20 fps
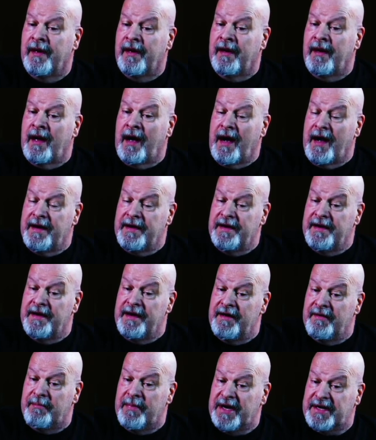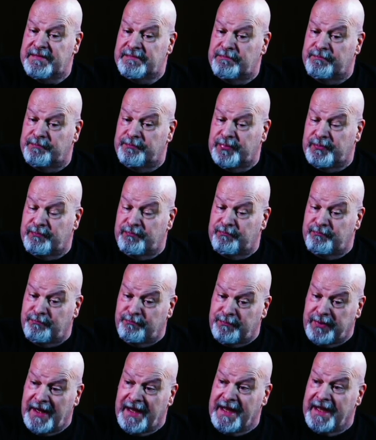I didn't have much
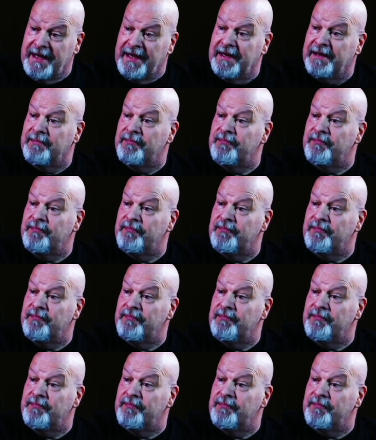play in it.